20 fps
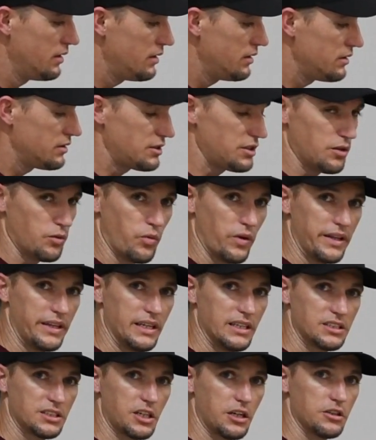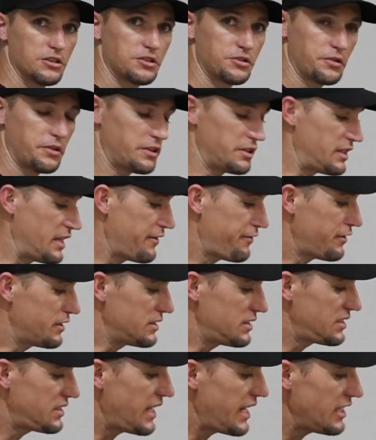So when this goes through
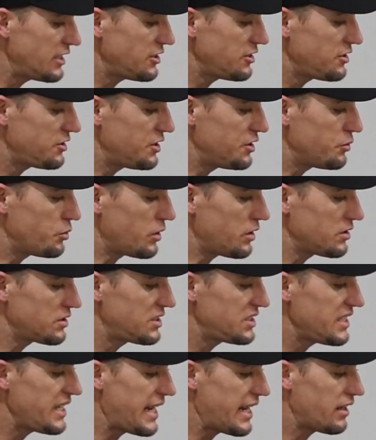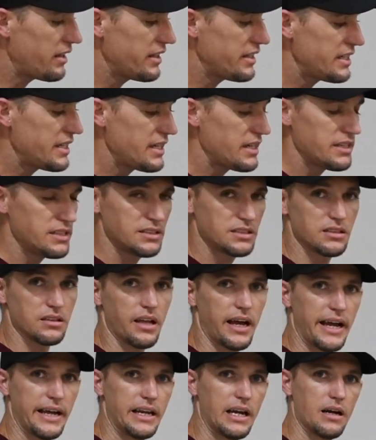different stages, you will see LEDs
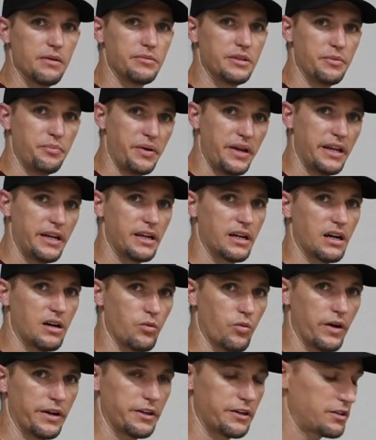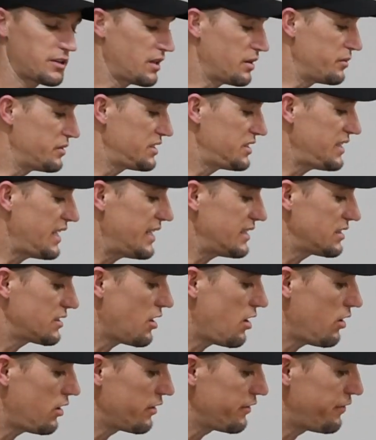light up depending on what your thermostat's
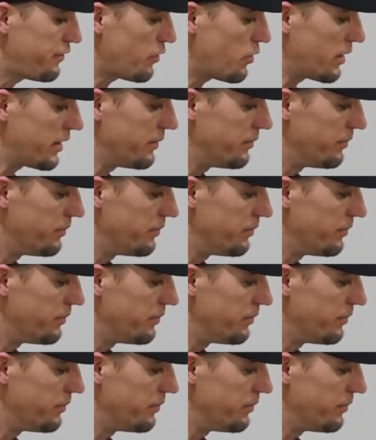calling for.